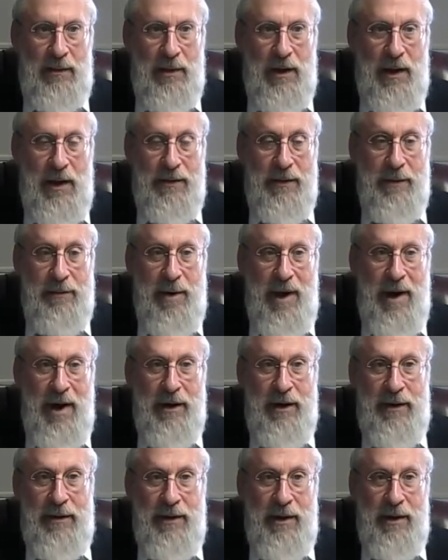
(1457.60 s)
And the
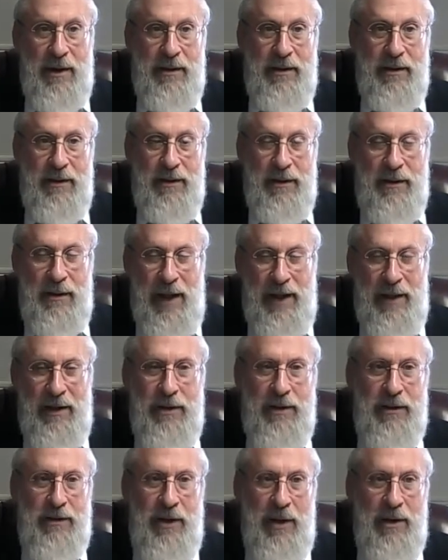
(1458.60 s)
pot and the light
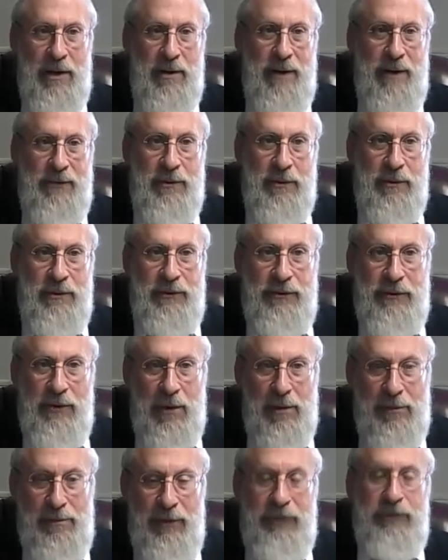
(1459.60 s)
in the tanur afterwards is
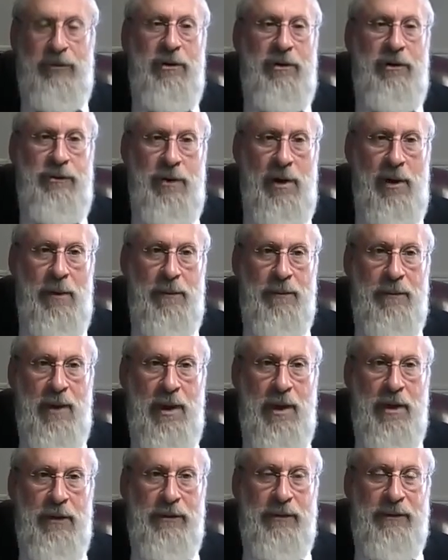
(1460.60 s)
called bishul Yisrael.
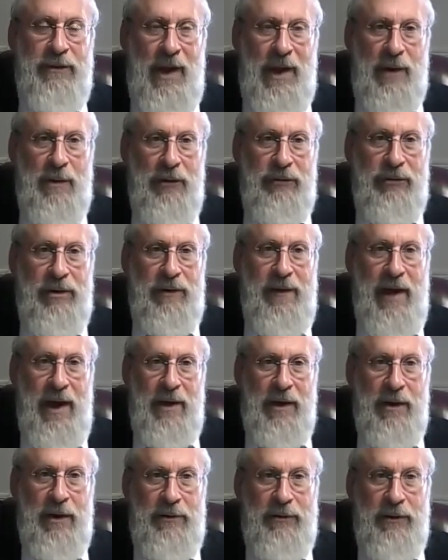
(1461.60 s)
So it's not a question of
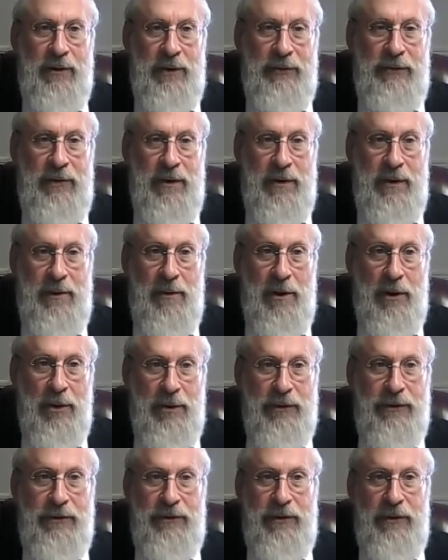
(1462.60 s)
heker; it's a question of the
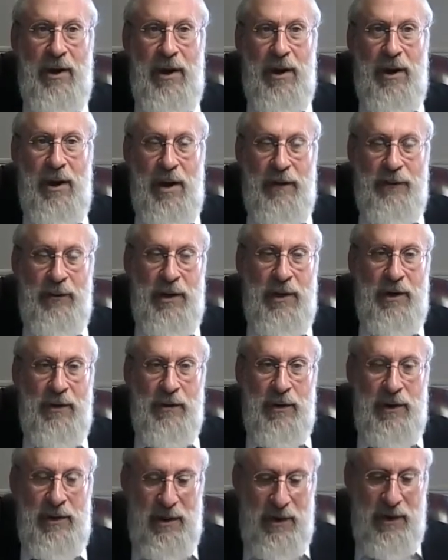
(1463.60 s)
mahus of what it
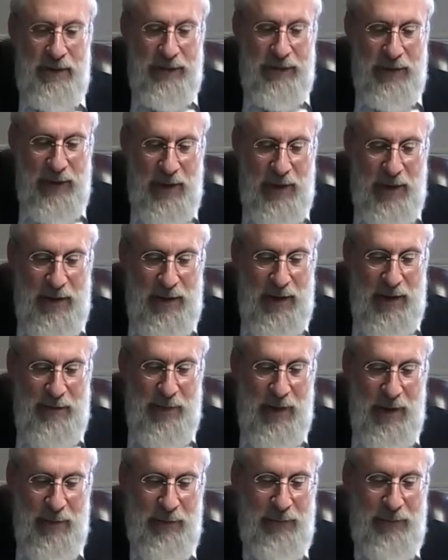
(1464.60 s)
really is, that it
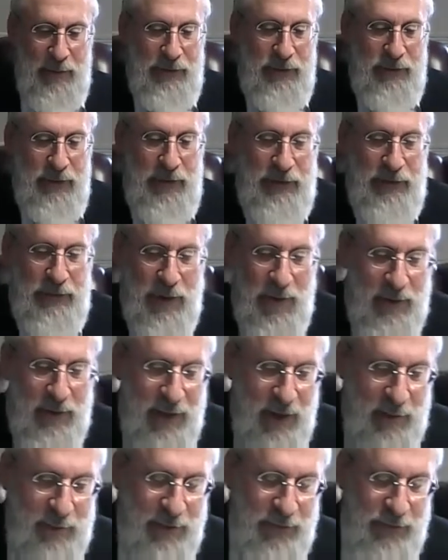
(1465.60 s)
becomes bishul Yisrael.
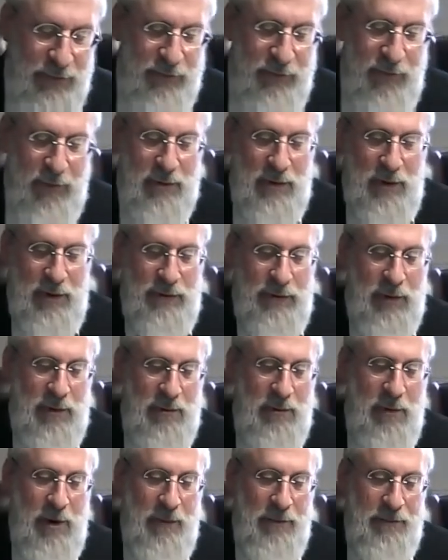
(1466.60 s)
That would be the svar of the
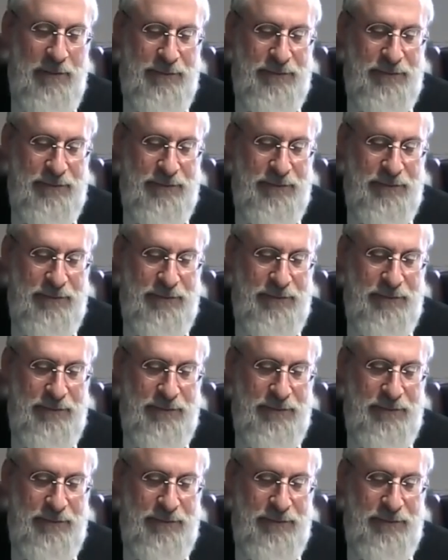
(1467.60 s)
Ramah.